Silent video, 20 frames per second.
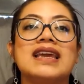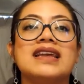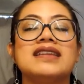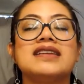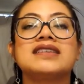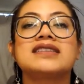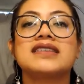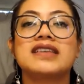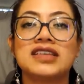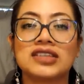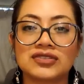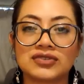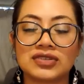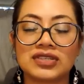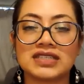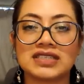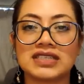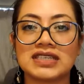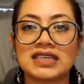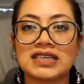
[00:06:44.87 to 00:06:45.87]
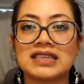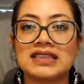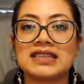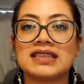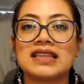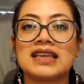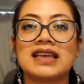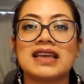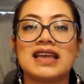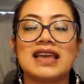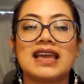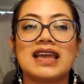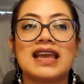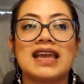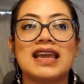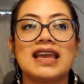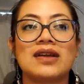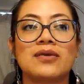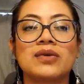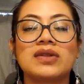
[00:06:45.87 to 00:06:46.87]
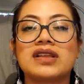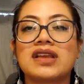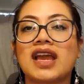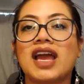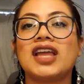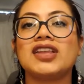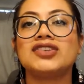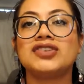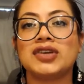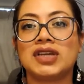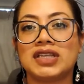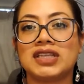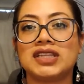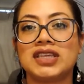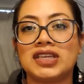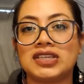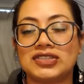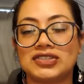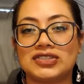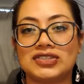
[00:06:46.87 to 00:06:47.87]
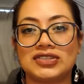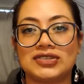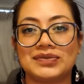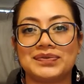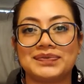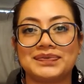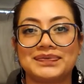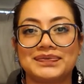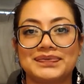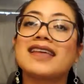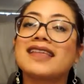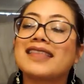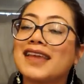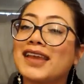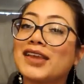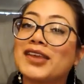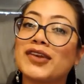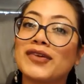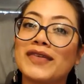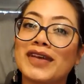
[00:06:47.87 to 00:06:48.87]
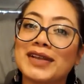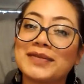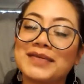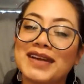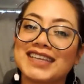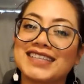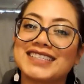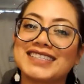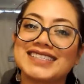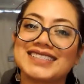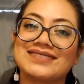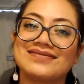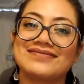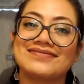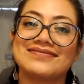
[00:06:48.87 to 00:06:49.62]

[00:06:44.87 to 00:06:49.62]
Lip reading: and is interesting and will catch your attention. Thank you very much.